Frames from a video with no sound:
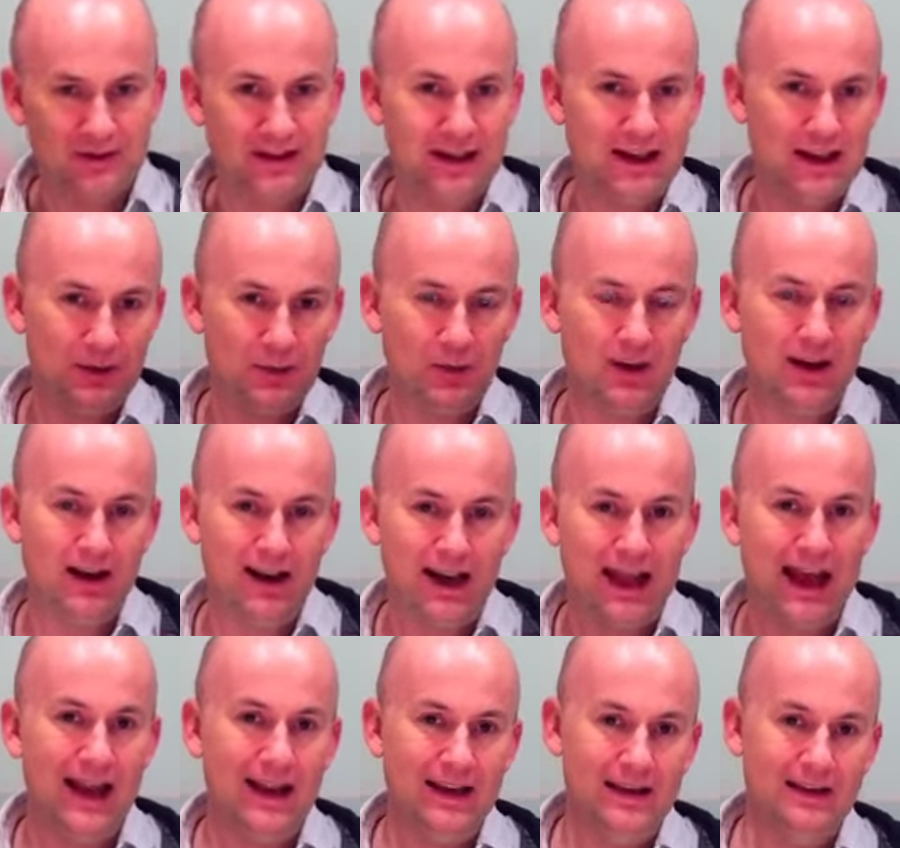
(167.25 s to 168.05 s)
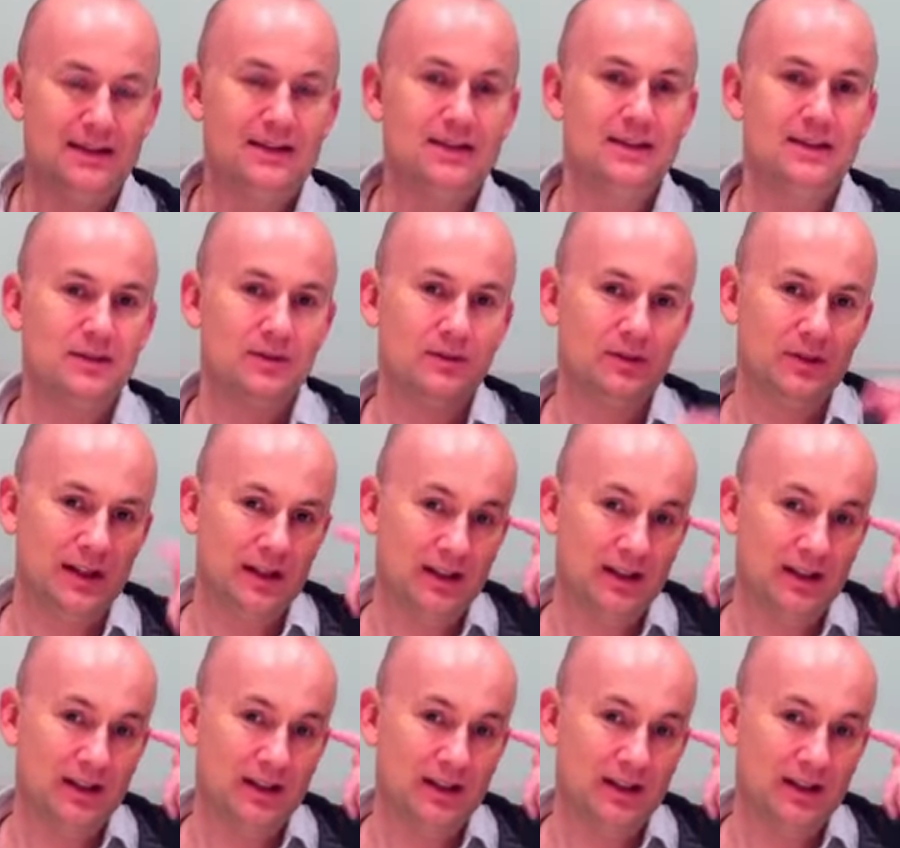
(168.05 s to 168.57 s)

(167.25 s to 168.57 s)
take away layers,